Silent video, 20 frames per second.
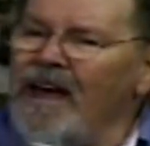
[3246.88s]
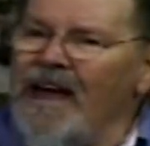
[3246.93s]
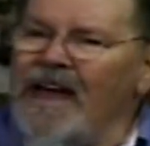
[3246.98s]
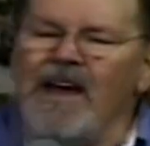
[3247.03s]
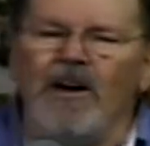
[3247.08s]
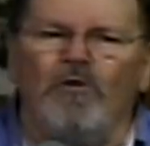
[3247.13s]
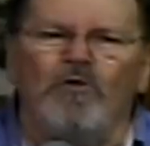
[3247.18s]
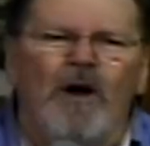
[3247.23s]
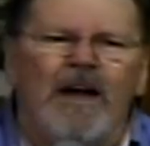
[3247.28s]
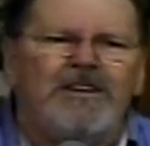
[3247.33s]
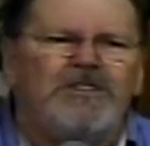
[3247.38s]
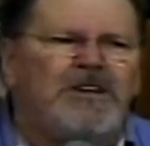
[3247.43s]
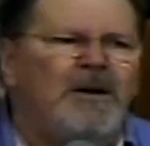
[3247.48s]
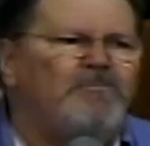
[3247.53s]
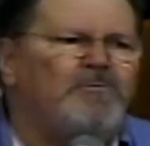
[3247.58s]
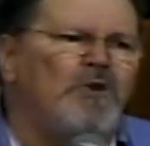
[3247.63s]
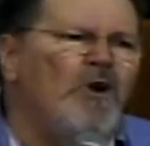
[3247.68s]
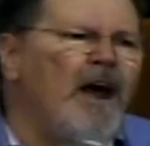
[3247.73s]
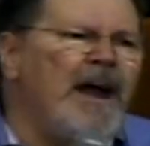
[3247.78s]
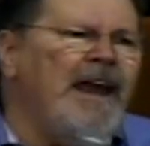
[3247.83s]
He'll raise
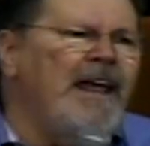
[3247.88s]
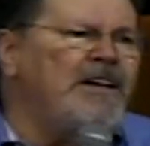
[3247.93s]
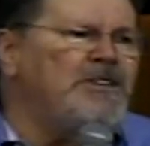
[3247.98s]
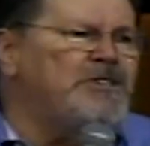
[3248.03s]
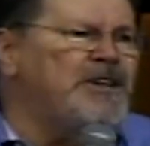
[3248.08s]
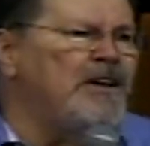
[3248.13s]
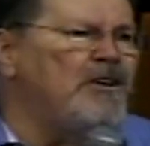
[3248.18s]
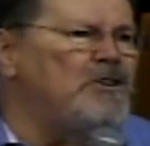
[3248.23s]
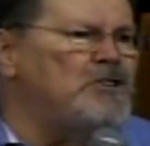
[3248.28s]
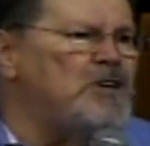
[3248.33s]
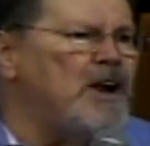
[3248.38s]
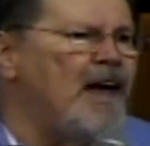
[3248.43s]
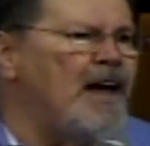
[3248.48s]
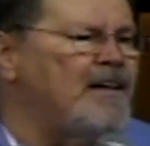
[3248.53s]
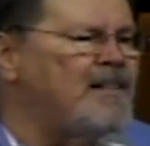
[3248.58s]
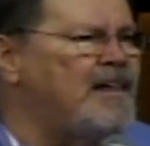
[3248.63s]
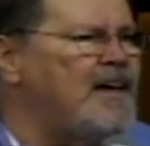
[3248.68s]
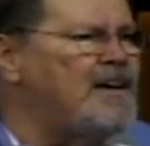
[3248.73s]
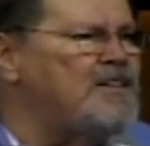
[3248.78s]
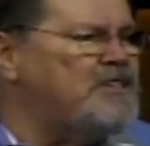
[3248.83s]
up training centers
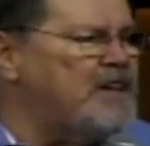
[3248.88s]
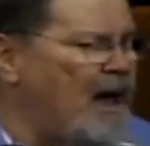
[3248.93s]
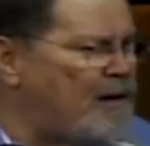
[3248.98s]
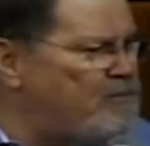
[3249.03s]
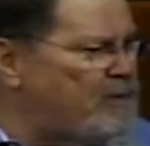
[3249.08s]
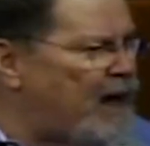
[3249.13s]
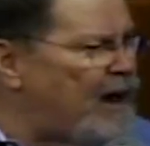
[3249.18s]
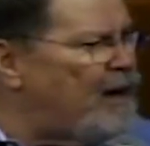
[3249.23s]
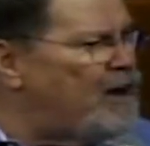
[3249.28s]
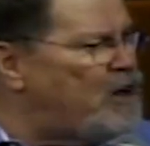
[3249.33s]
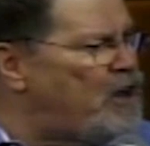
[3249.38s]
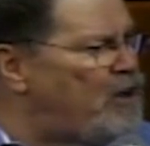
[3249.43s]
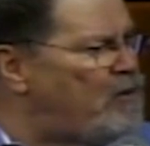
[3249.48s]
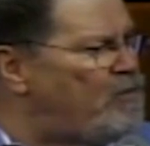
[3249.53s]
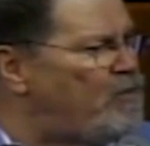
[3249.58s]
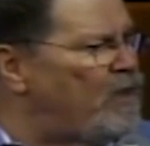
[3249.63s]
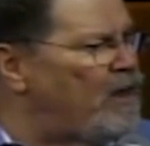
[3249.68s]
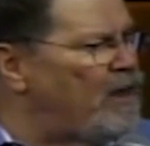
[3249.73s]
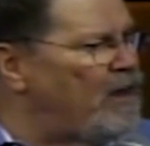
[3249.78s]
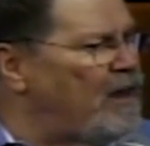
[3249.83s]
like this. I'm telling you.
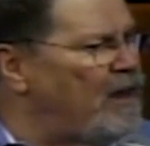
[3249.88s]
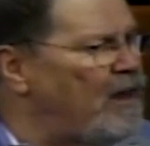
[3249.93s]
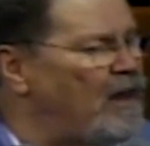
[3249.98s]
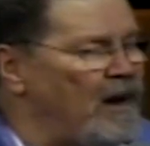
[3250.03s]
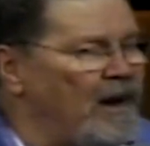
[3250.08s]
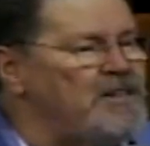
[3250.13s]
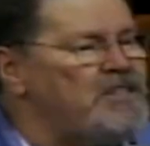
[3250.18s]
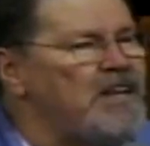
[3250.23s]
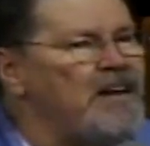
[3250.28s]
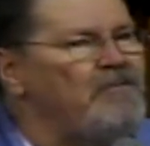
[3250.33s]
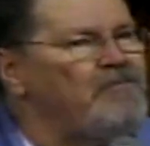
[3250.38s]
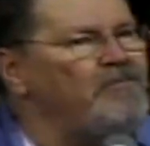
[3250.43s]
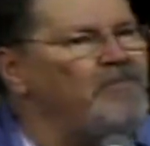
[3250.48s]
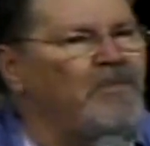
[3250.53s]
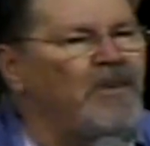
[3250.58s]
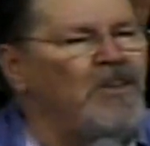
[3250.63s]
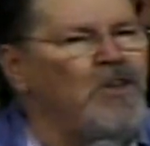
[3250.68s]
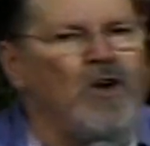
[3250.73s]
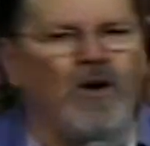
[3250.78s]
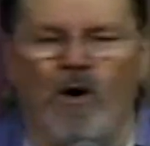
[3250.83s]
Listen,
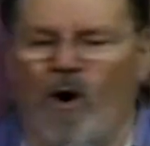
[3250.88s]
you